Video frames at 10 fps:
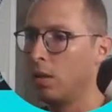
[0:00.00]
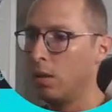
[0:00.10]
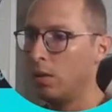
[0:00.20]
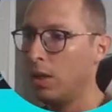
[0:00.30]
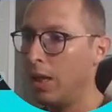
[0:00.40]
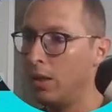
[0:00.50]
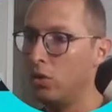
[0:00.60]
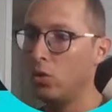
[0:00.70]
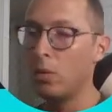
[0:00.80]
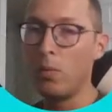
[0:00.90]
then
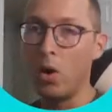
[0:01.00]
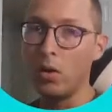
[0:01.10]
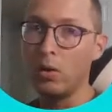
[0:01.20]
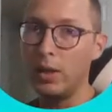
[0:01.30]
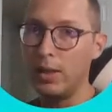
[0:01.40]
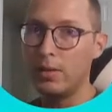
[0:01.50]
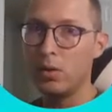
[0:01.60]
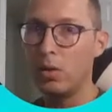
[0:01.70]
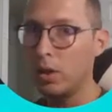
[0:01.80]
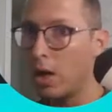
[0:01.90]
your model is
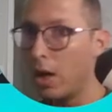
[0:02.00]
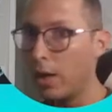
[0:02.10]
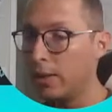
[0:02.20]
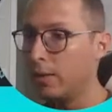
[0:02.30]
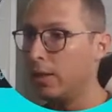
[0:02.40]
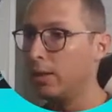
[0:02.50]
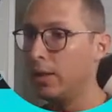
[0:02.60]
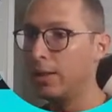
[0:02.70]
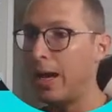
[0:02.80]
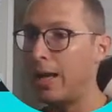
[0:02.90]
unguarded and
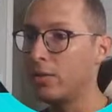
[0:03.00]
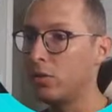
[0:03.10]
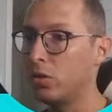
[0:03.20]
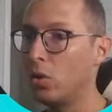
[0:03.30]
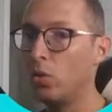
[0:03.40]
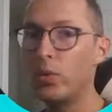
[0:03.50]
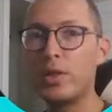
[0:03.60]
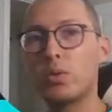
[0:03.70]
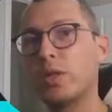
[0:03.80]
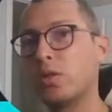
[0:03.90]
it has no
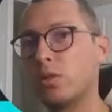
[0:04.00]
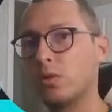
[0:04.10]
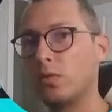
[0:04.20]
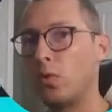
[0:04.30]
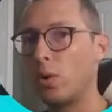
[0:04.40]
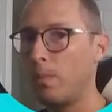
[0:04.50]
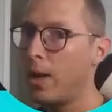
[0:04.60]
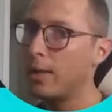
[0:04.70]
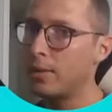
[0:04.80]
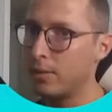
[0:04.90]
restrictions for
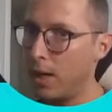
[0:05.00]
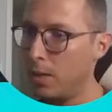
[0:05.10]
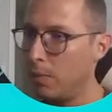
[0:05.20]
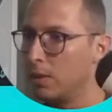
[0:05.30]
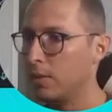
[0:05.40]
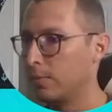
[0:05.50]
mass assignment.